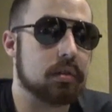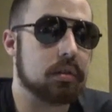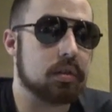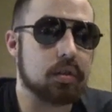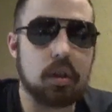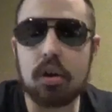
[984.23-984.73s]

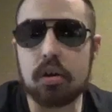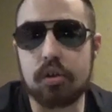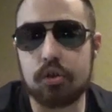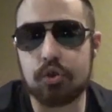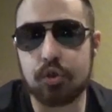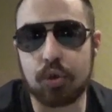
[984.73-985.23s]
Long and the
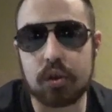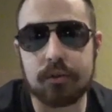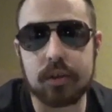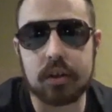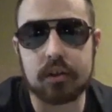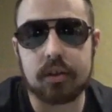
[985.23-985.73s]
short of
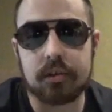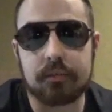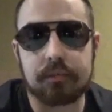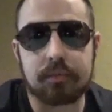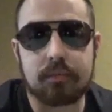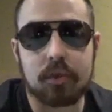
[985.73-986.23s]
it,
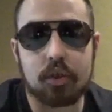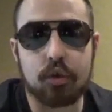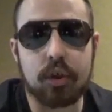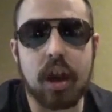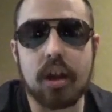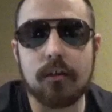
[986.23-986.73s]

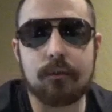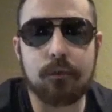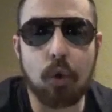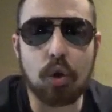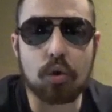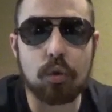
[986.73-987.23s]
creative
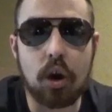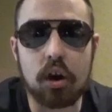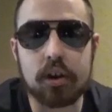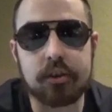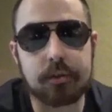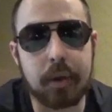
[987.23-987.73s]
for Raw
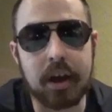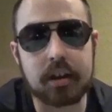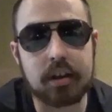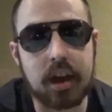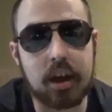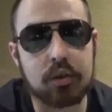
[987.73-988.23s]
and
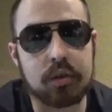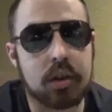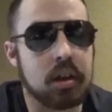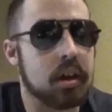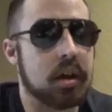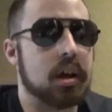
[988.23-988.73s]
SmackDown
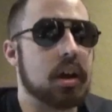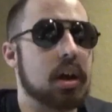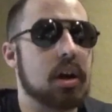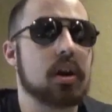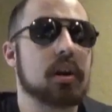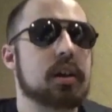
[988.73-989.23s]

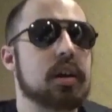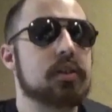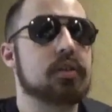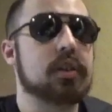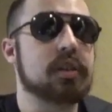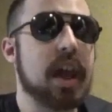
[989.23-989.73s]
is
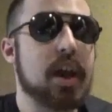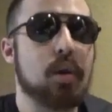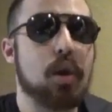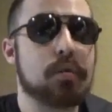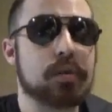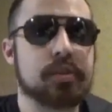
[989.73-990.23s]
now
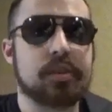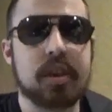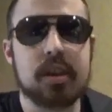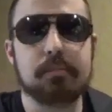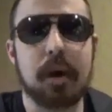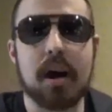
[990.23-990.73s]

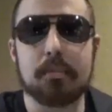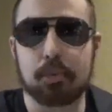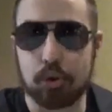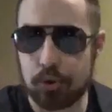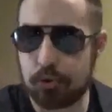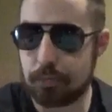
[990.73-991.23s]
overseen by
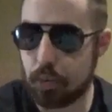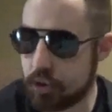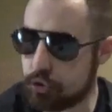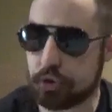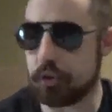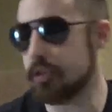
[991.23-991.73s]
Bruce
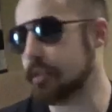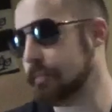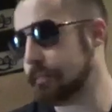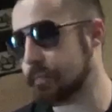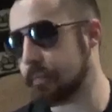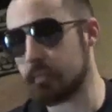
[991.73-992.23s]
Pritchard,
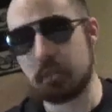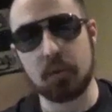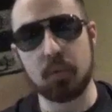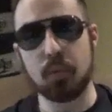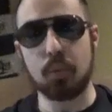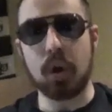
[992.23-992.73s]

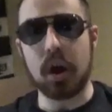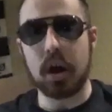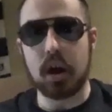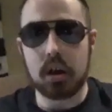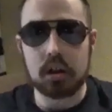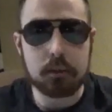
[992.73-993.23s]

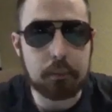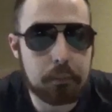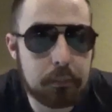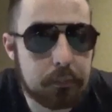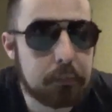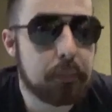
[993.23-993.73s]
while
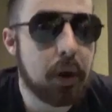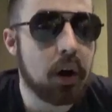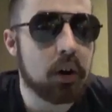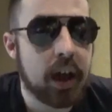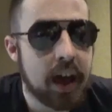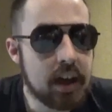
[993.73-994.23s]

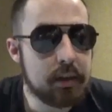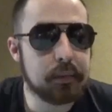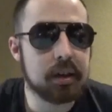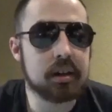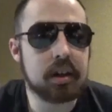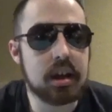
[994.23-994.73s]
Paul
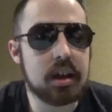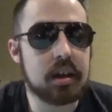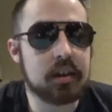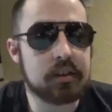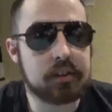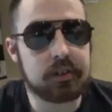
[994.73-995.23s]
Heyman
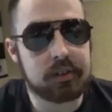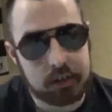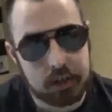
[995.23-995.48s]
is